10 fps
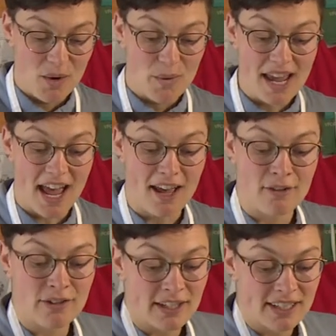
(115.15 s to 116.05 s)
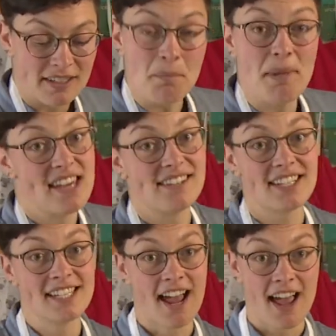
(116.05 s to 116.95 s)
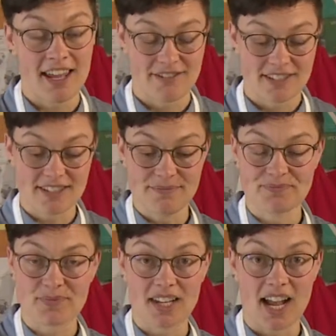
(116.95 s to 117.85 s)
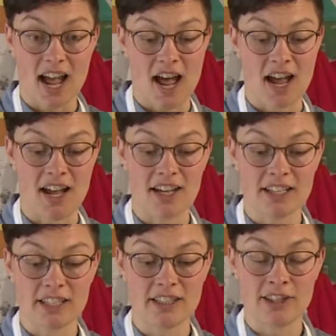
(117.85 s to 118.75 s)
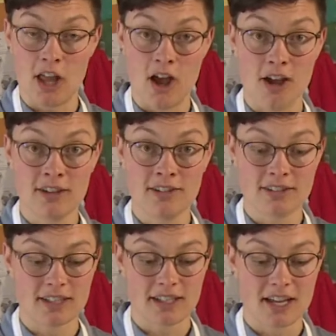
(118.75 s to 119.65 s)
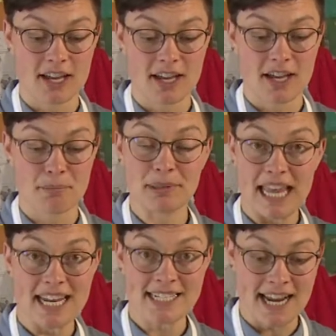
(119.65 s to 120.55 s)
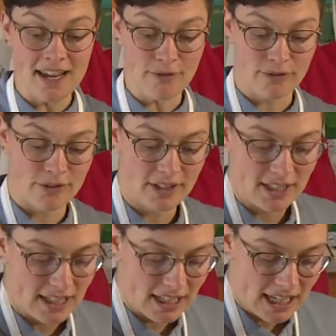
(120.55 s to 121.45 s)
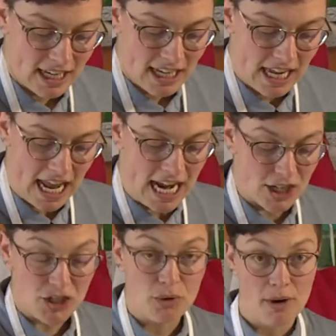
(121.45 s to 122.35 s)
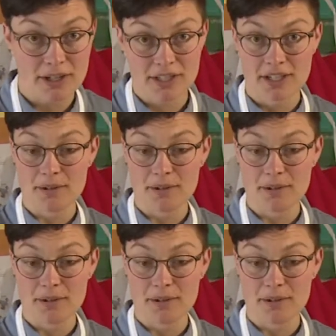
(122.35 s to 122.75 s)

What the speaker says: We have some basic knives, a long blade knife, a short